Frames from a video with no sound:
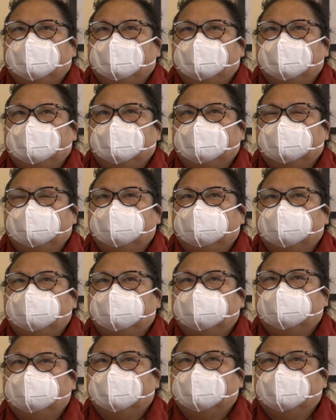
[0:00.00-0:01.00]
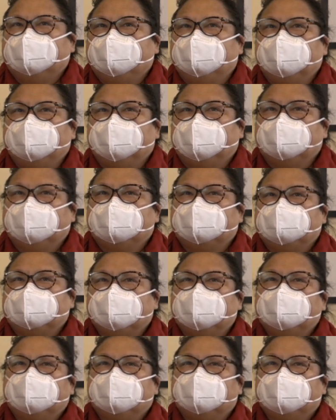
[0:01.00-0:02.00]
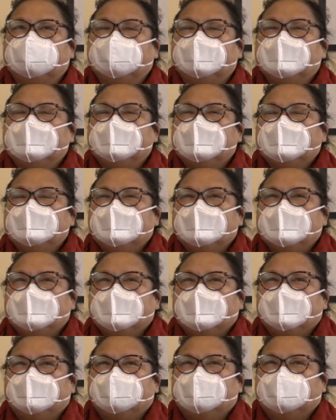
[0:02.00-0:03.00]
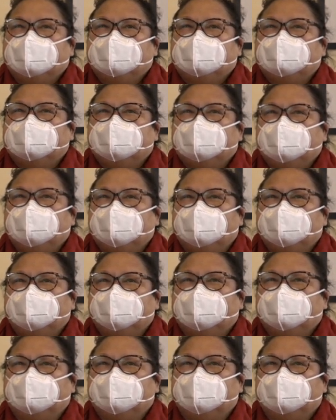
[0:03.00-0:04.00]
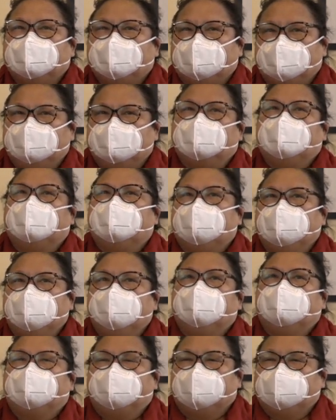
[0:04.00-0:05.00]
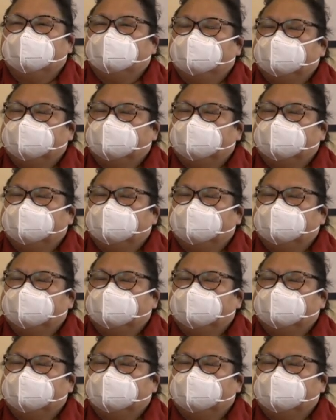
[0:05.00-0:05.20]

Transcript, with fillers: that I don't know how to sing them, but I do know it when I hear them.